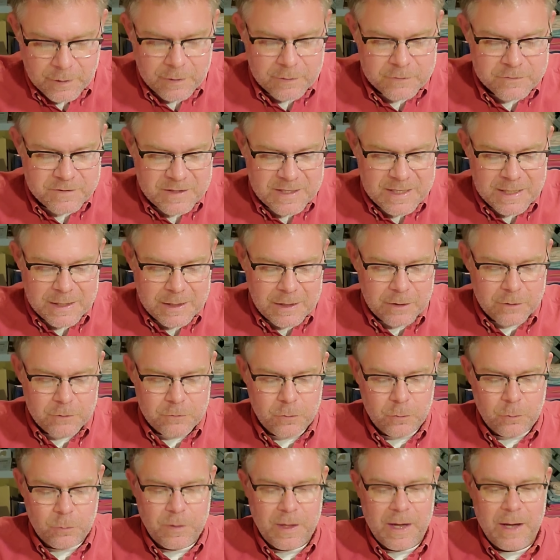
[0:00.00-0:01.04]
seen in
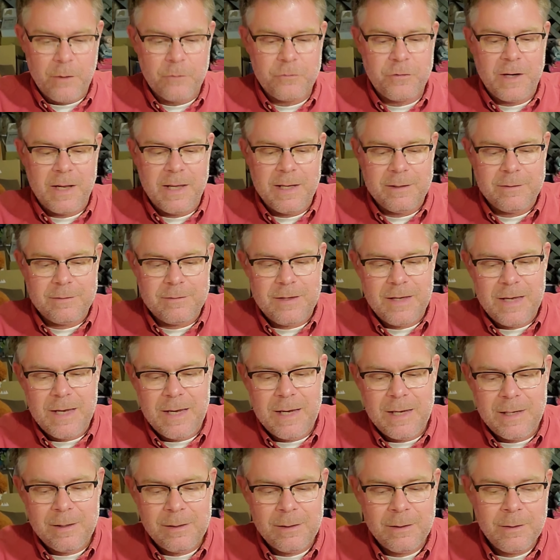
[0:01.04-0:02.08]

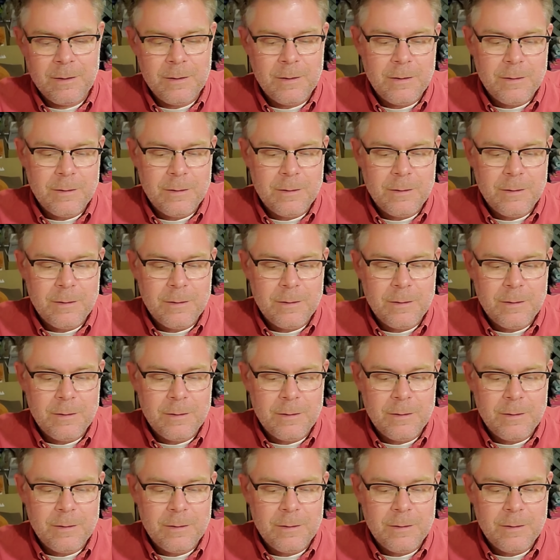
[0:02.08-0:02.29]
2018.